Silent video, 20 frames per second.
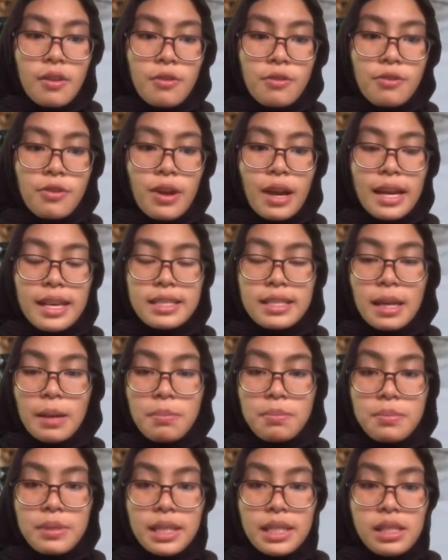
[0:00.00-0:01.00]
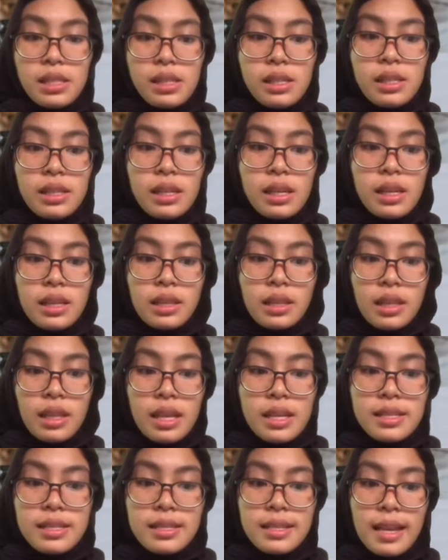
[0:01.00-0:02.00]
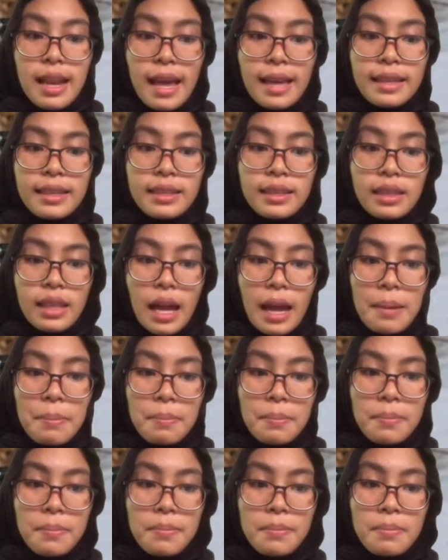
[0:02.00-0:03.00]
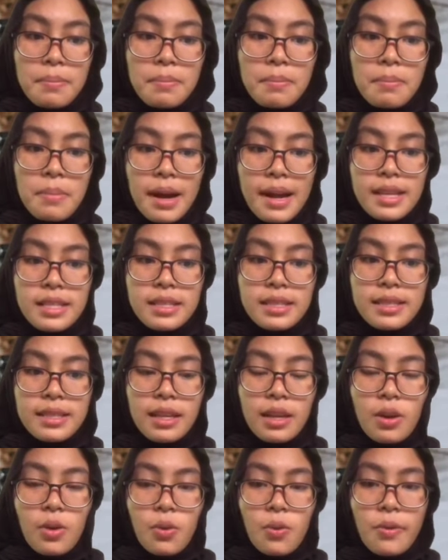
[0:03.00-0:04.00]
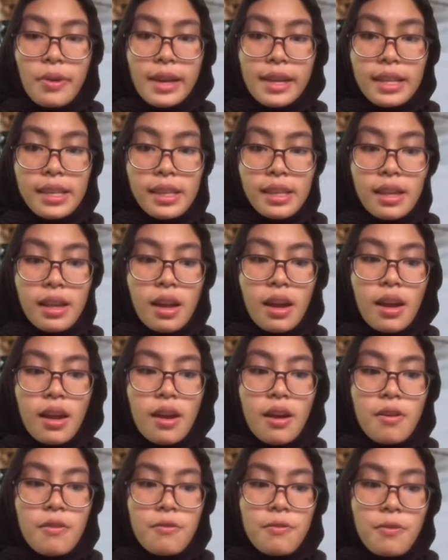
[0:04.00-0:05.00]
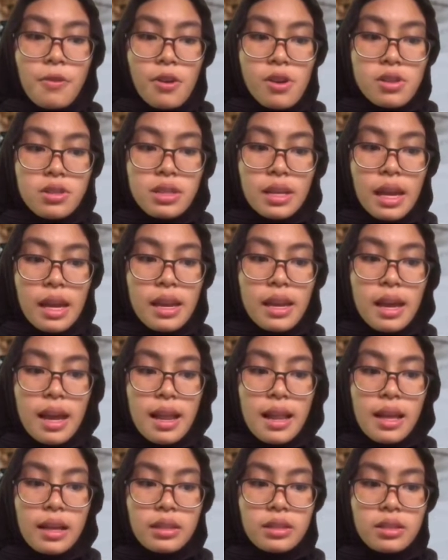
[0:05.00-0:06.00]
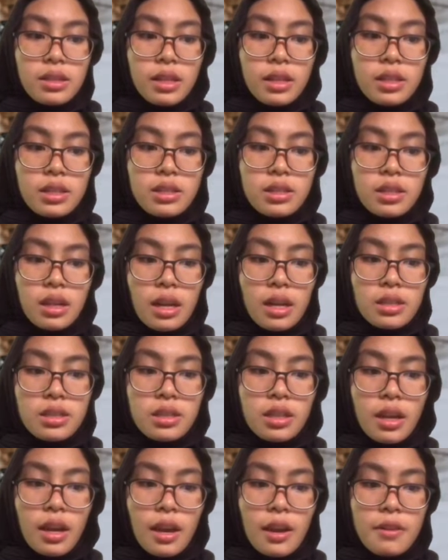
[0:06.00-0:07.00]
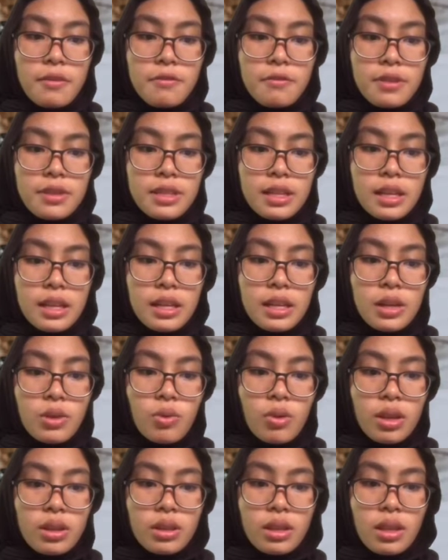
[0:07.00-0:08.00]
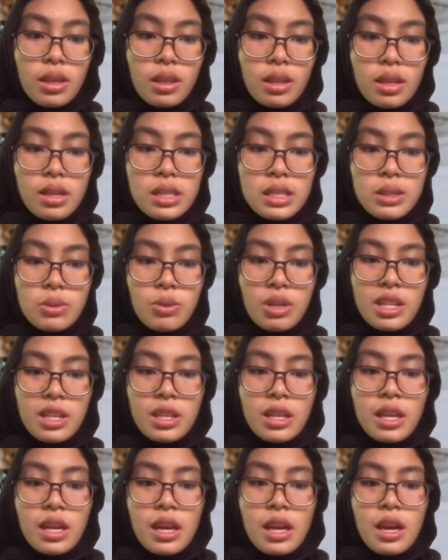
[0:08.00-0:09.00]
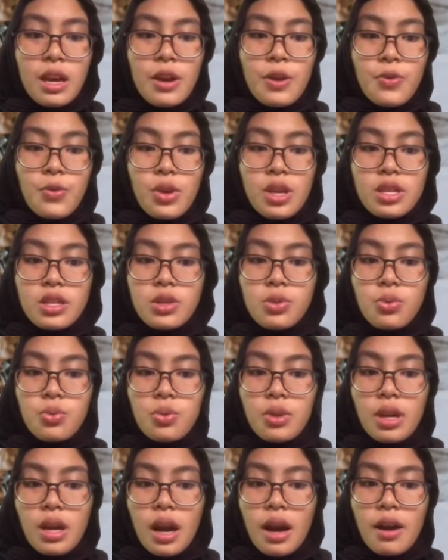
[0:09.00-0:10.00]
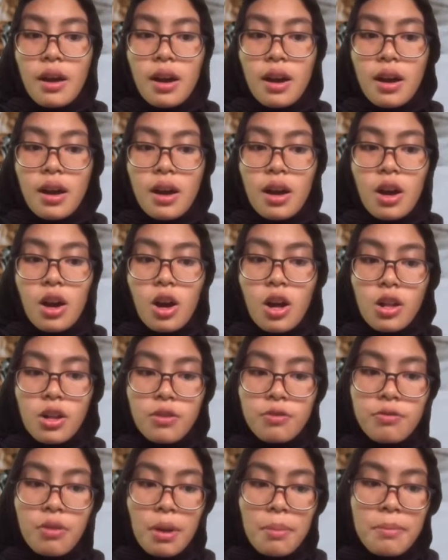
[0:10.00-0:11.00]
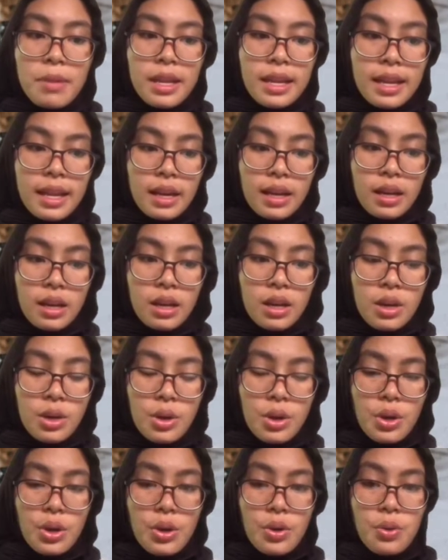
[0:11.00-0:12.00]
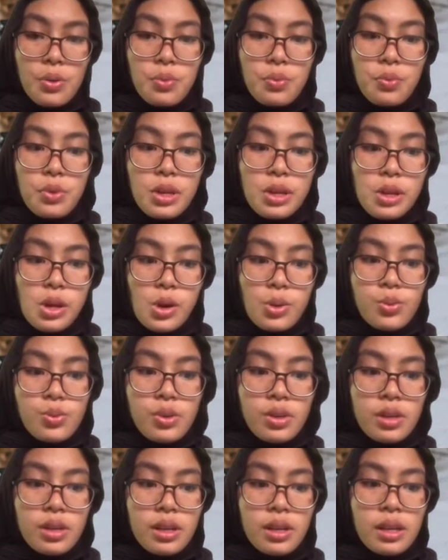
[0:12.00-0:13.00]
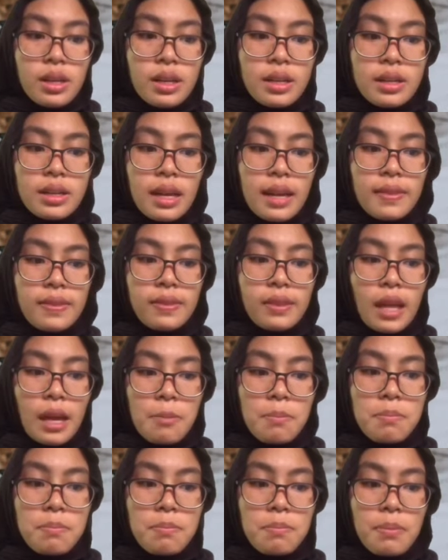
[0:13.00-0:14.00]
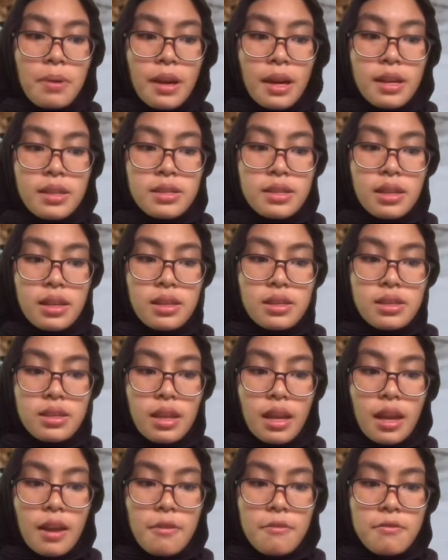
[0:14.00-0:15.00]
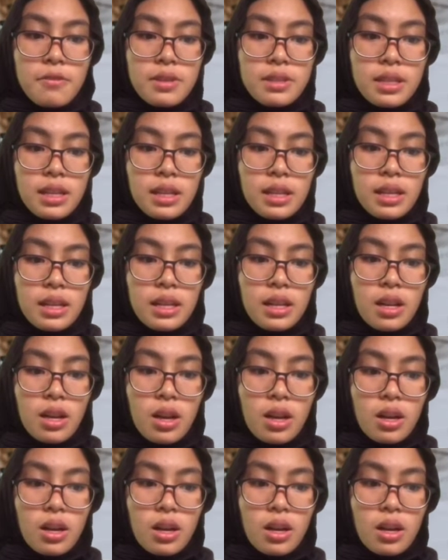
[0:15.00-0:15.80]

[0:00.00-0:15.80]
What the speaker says: For example, things like time, mass, weight, force and electric charge, and physical quantities with which we are all familiar. We know that time passes and physical